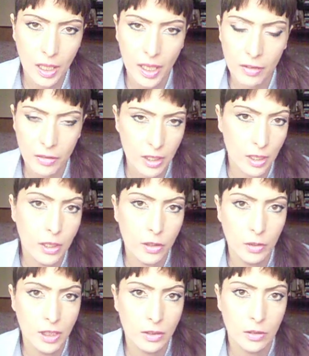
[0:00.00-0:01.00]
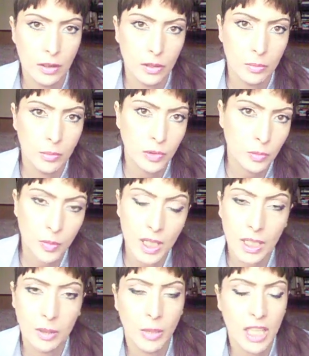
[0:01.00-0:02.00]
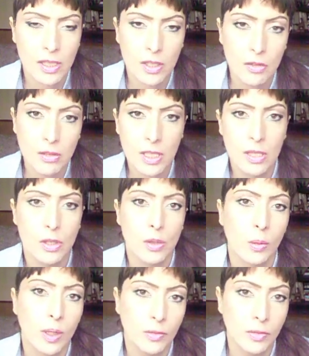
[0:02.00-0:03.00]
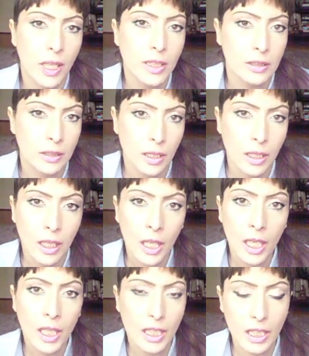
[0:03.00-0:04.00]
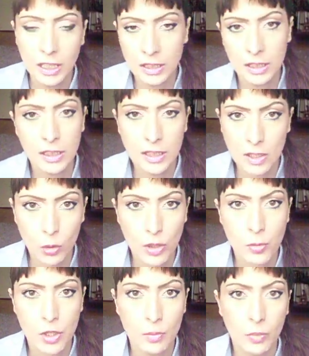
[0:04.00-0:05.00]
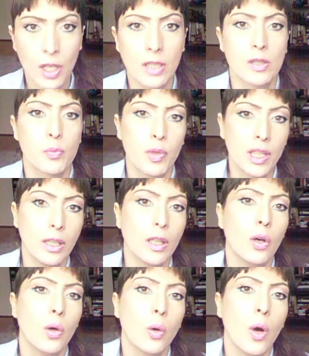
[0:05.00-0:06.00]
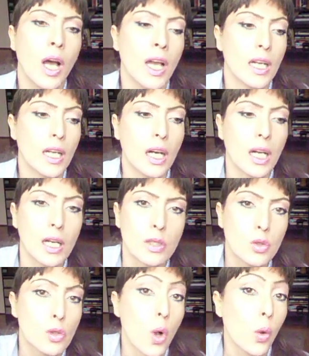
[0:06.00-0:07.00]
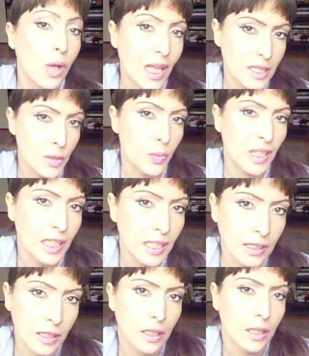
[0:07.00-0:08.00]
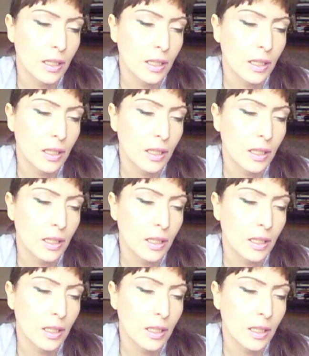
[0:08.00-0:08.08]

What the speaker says: Everything you need to know about me and my services you will find in the description box below. So let's begin.